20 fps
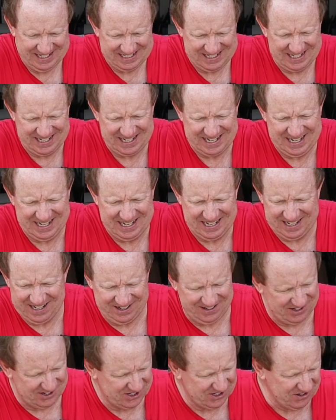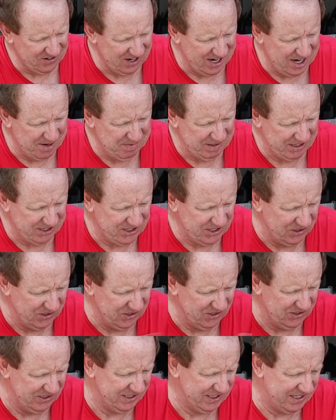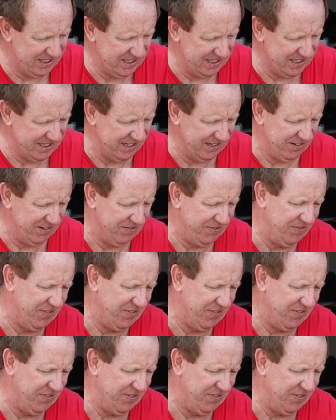is like any other scribing tool. It's just a little